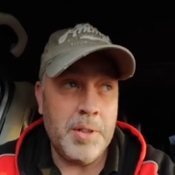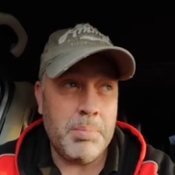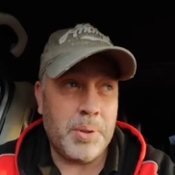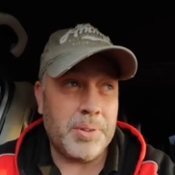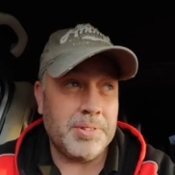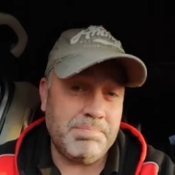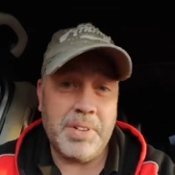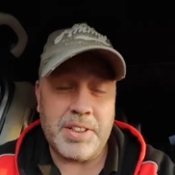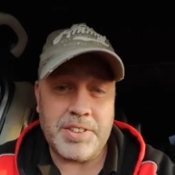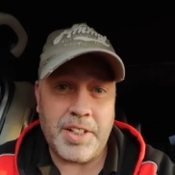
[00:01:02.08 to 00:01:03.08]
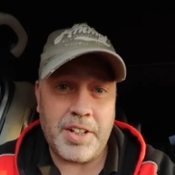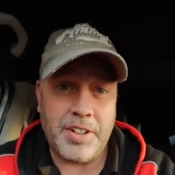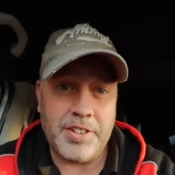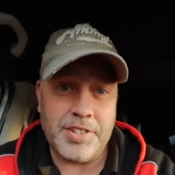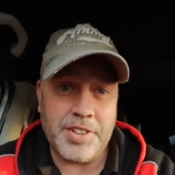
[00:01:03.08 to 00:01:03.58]
but I decided
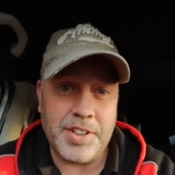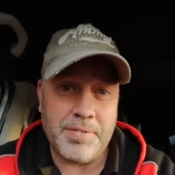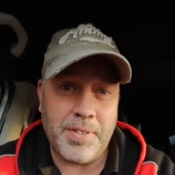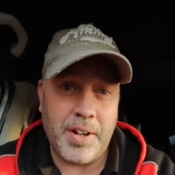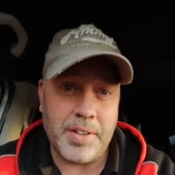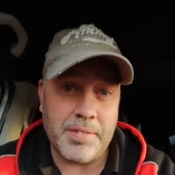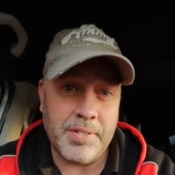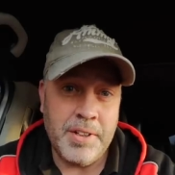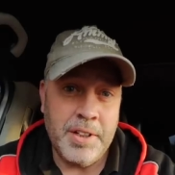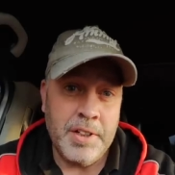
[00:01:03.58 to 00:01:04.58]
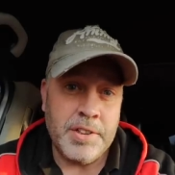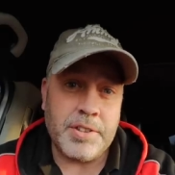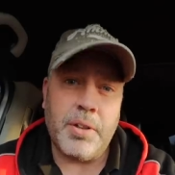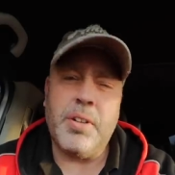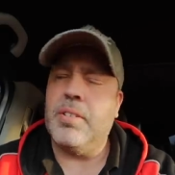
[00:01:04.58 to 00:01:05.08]
on the T5.
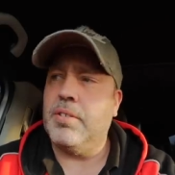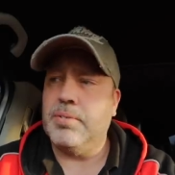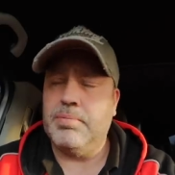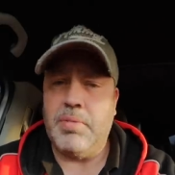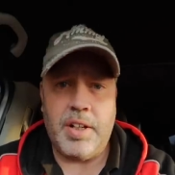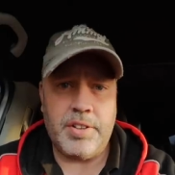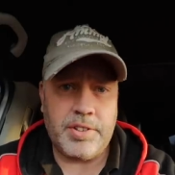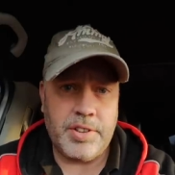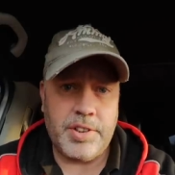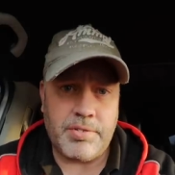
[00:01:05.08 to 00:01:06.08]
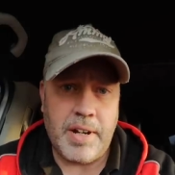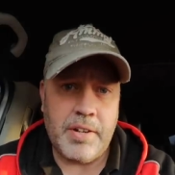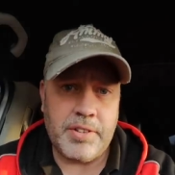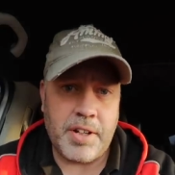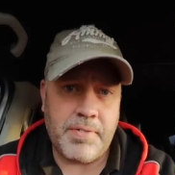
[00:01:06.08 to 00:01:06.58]
So I had a search
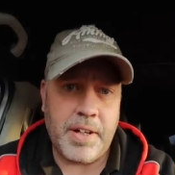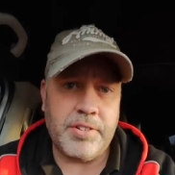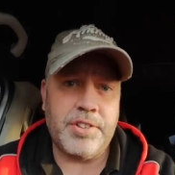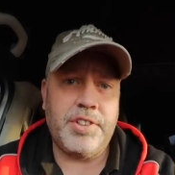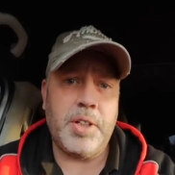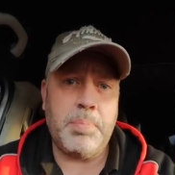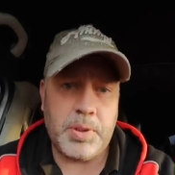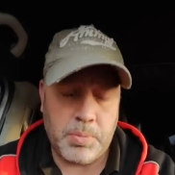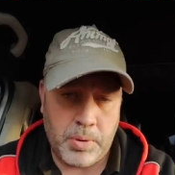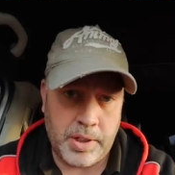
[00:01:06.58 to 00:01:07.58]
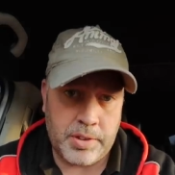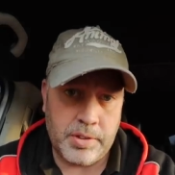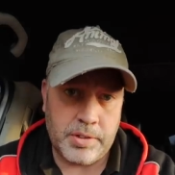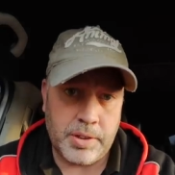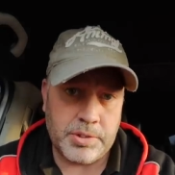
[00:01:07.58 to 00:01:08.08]
round and I found the cheapest one I
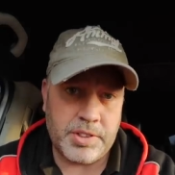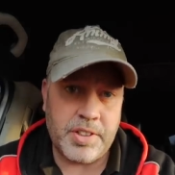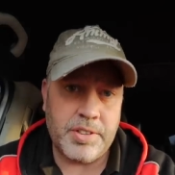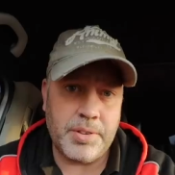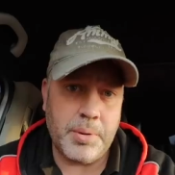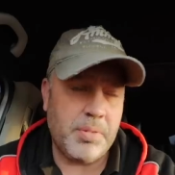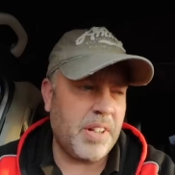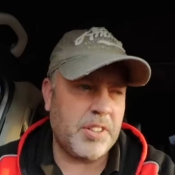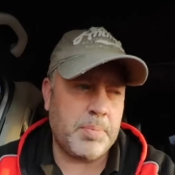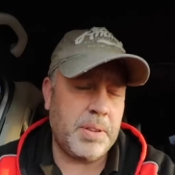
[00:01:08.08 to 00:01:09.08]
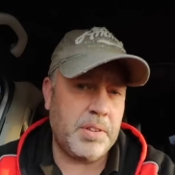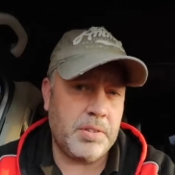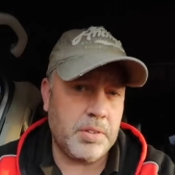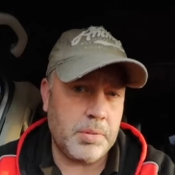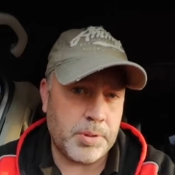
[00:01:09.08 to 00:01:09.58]
could. I was trying to do it without spending
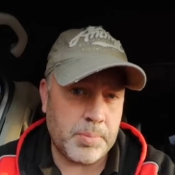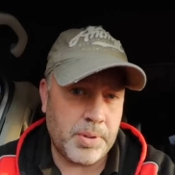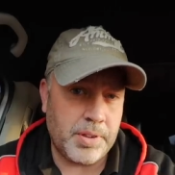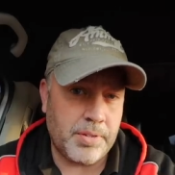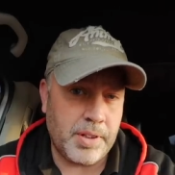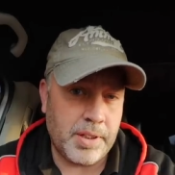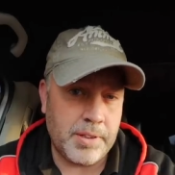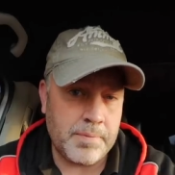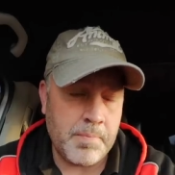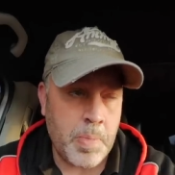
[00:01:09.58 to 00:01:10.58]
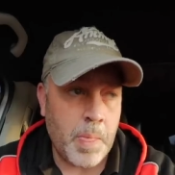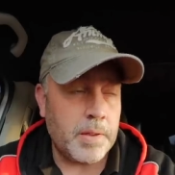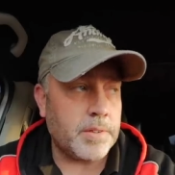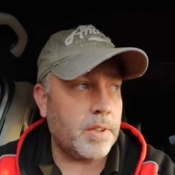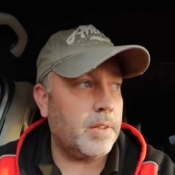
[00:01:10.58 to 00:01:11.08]
too much money, really.
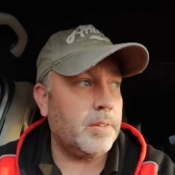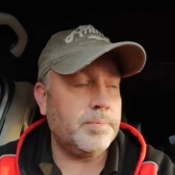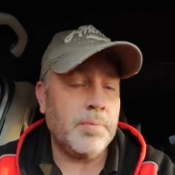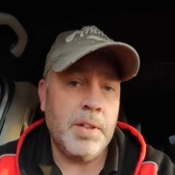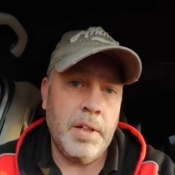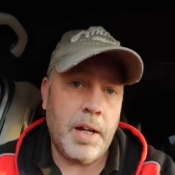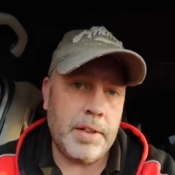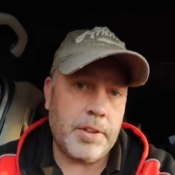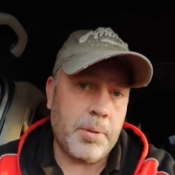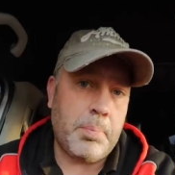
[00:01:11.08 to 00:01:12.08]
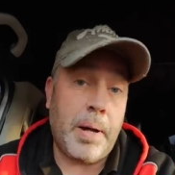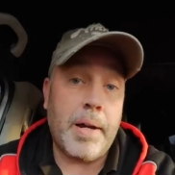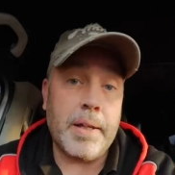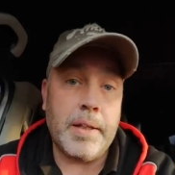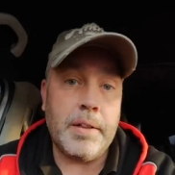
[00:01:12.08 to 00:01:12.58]
So I ended up
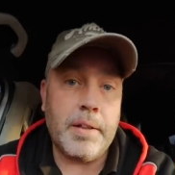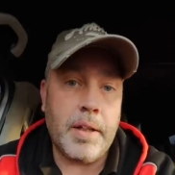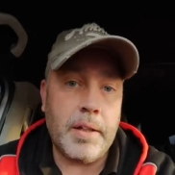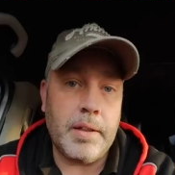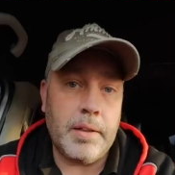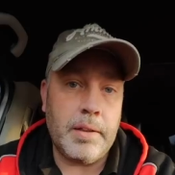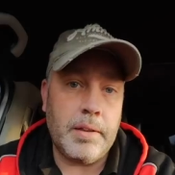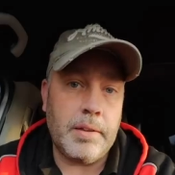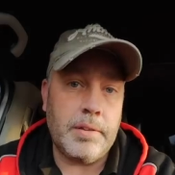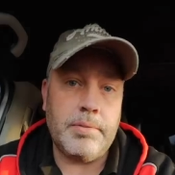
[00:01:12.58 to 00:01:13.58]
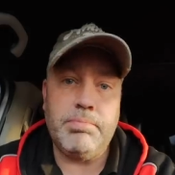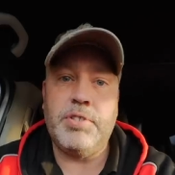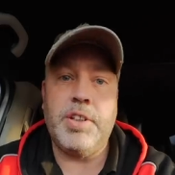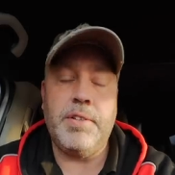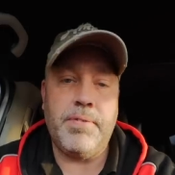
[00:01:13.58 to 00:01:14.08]
buying a
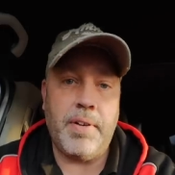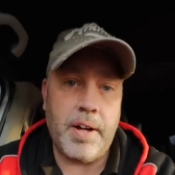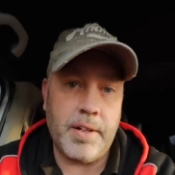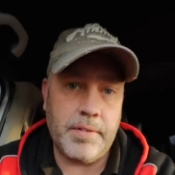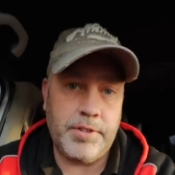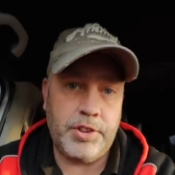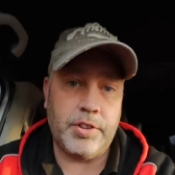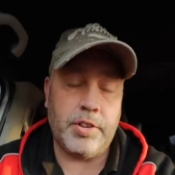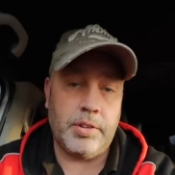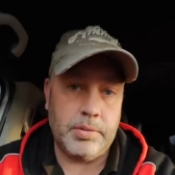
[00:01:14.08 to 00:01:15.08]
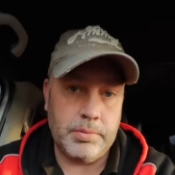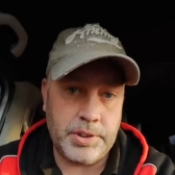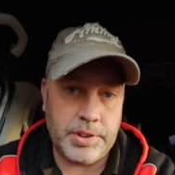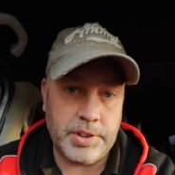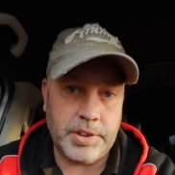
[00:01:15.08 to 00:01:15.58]
T5 shuttle,
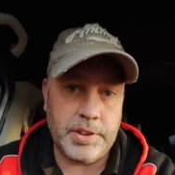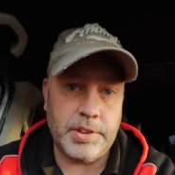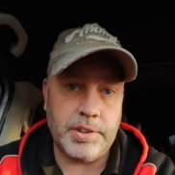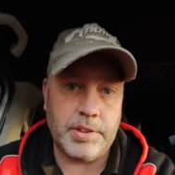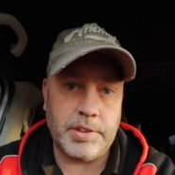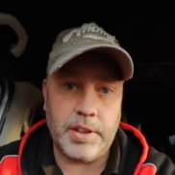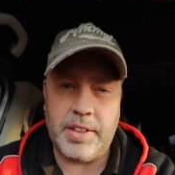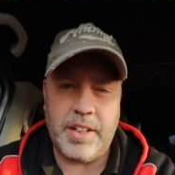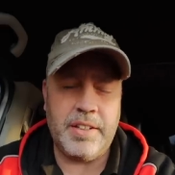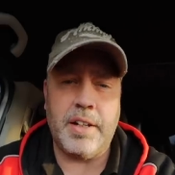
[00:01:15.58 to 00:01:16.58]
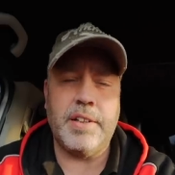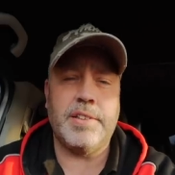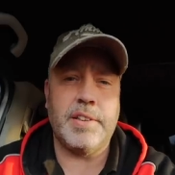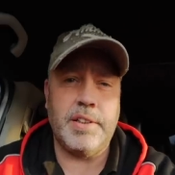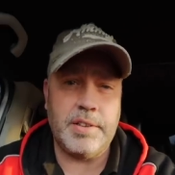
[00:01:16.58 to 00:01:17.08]
which is like their
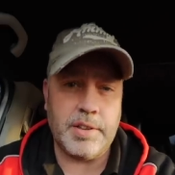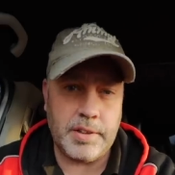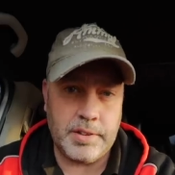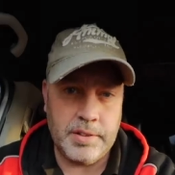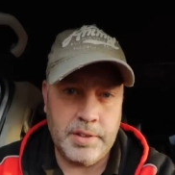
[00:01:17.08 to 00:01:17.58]
nine-seater